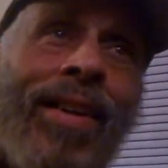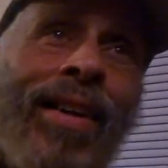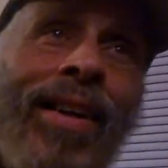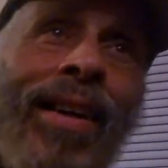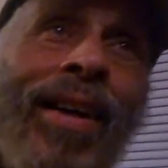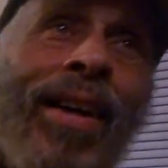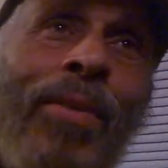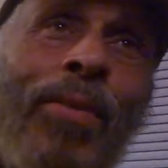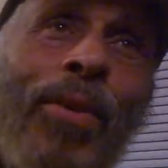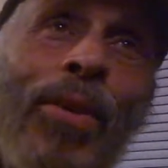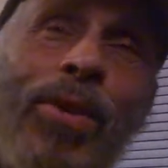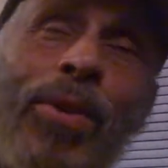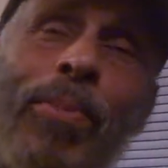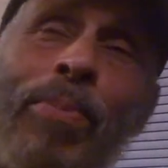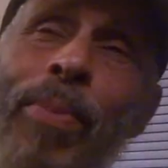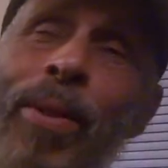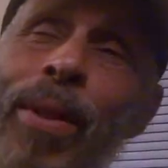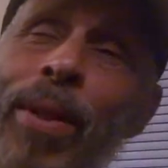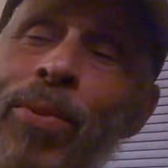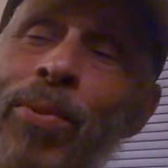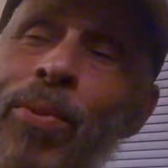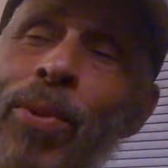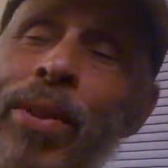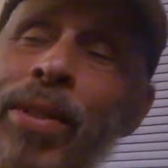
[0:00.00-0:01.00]
I went to
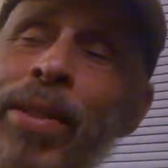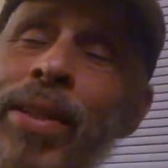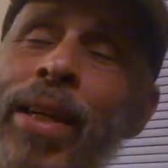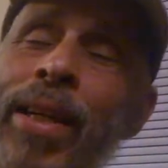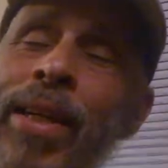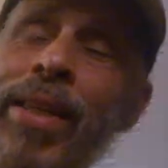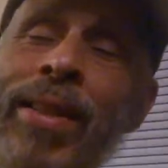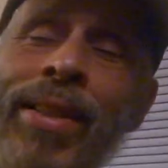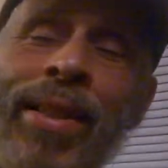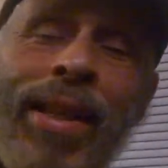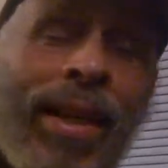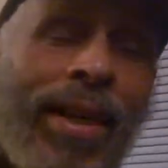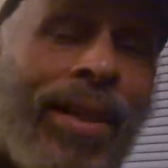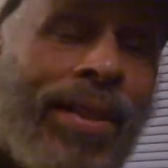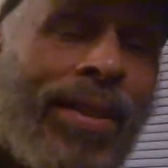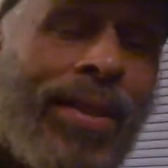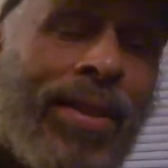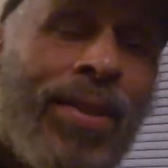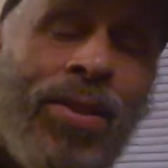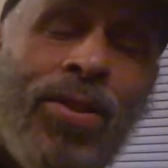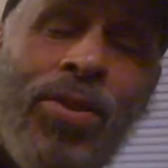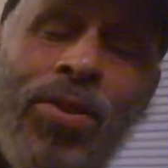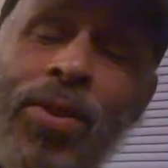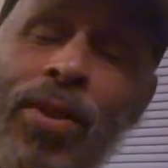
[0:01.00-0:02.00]
bed one night and had
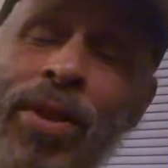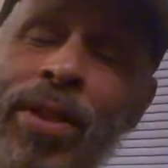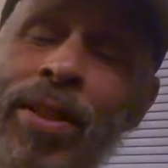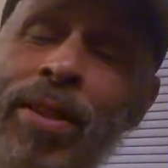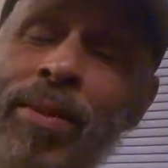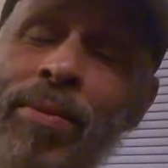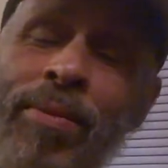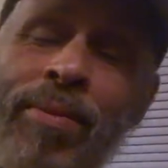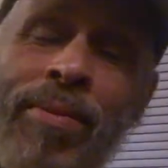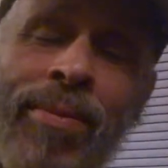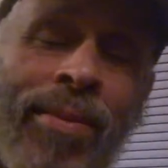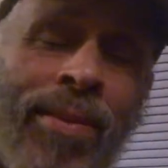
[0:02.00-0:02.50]
this dream.